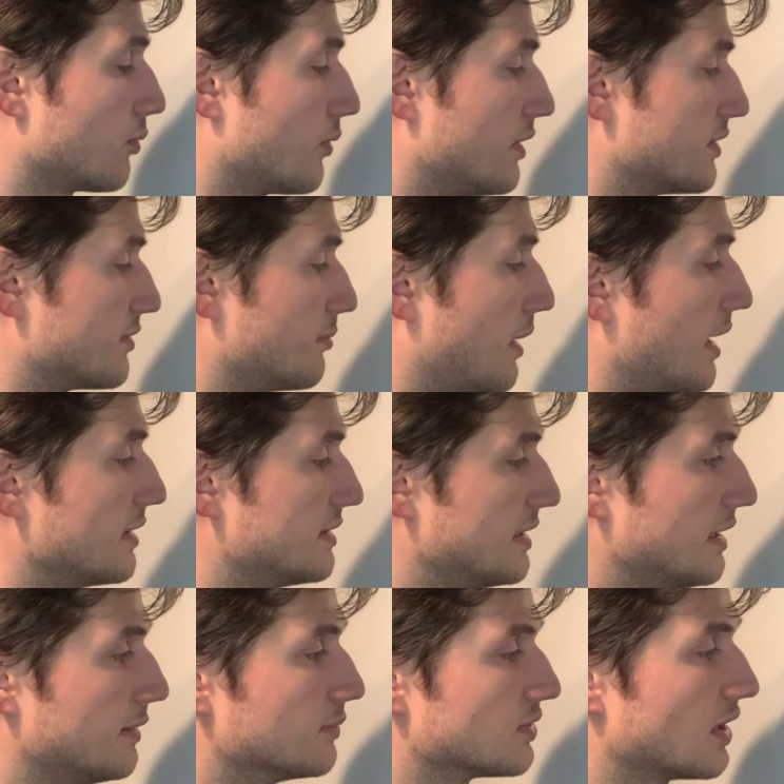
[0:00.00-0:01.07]
once my
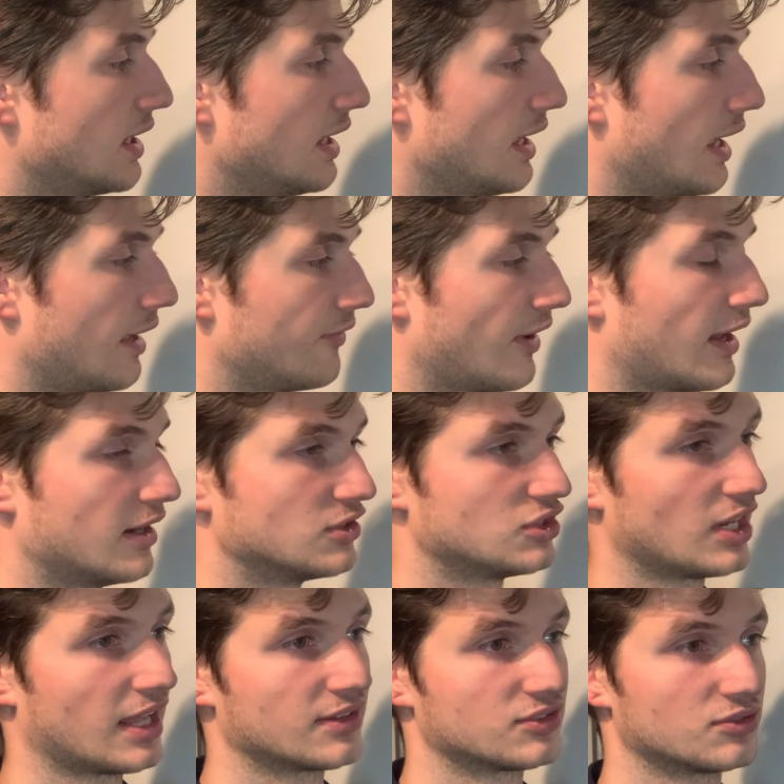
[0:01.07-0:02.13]
teams have had a
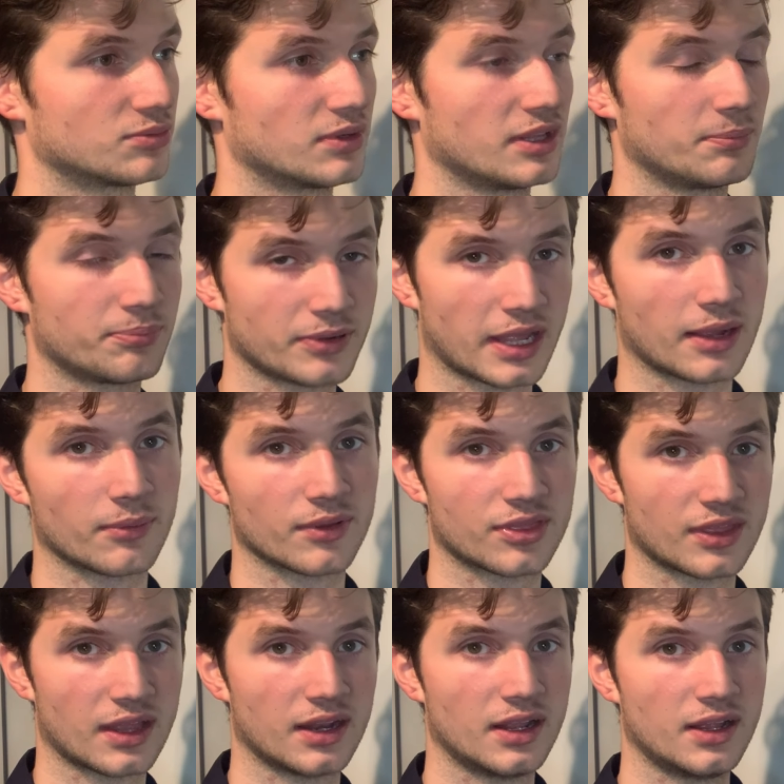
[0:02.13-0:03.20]
chance to really play with
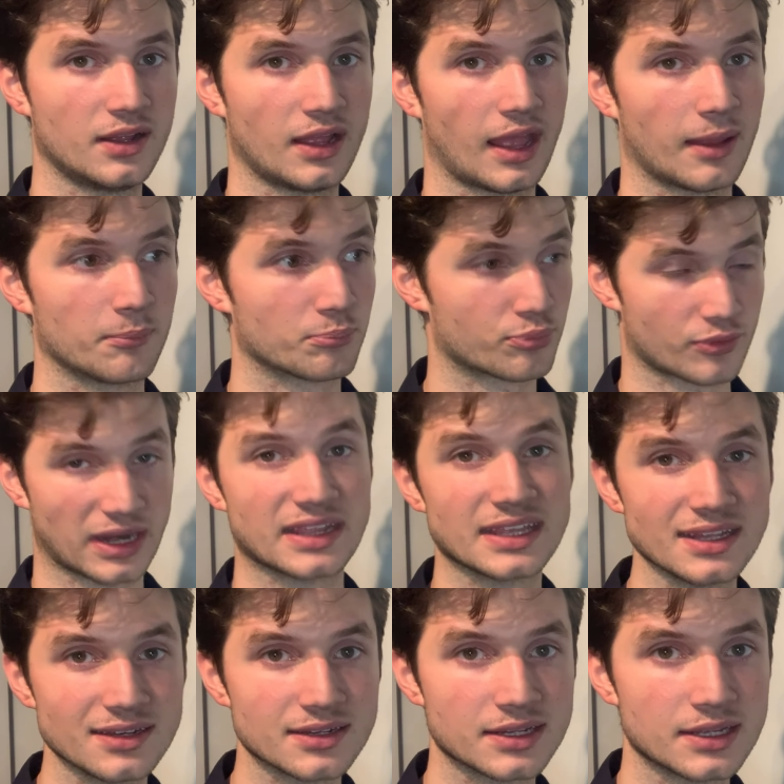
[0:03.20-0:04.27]
it and break it.